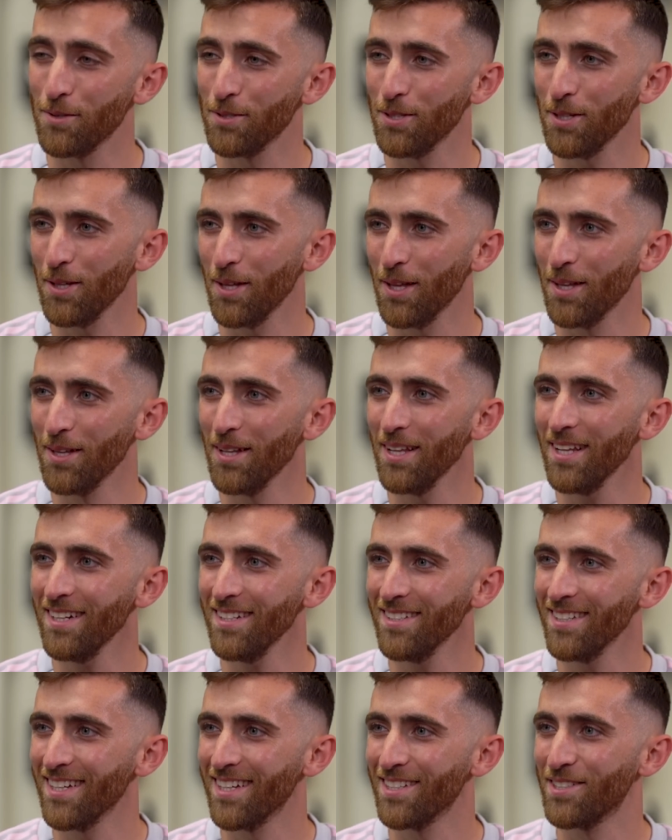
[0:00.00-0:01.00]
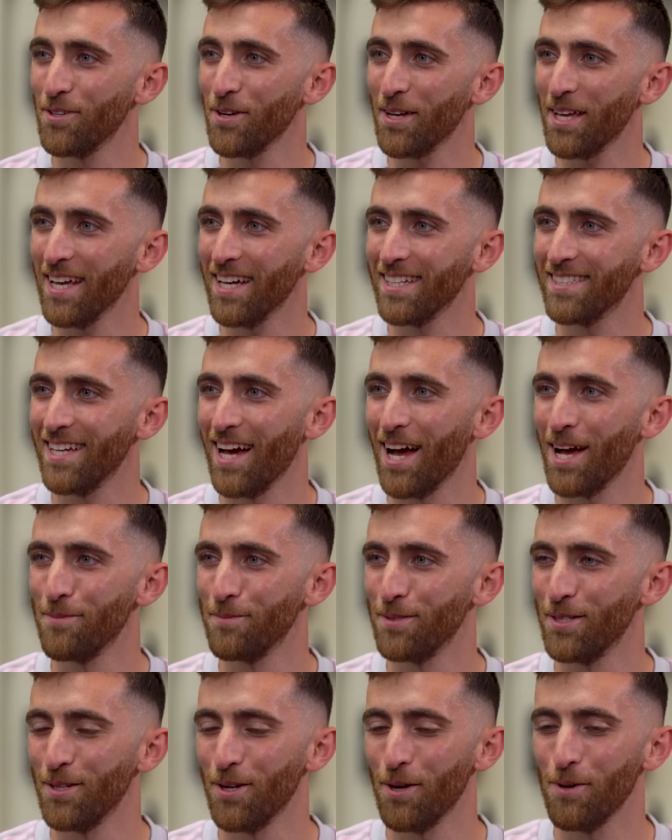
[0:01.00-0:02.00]
it was a little tricky at
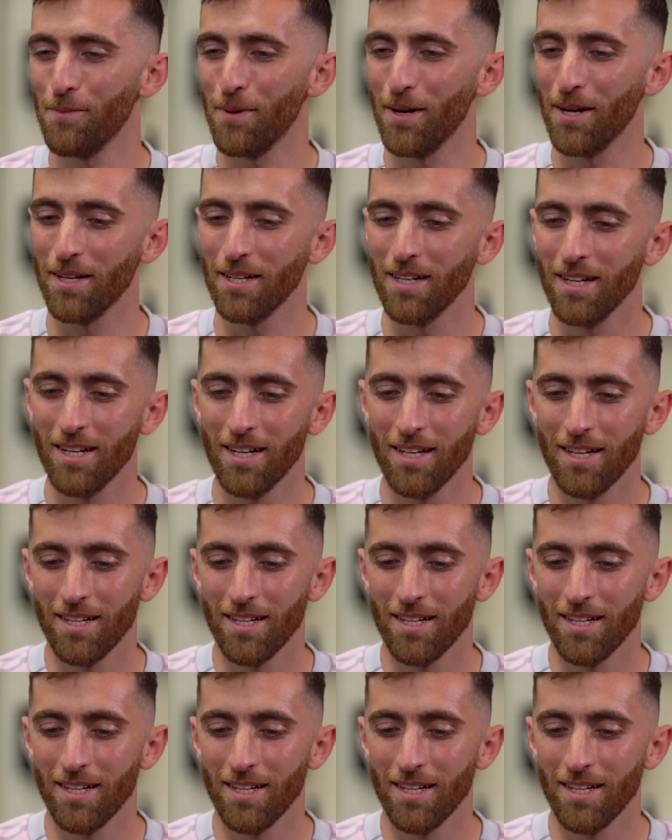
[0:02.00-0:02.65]
times, you know, but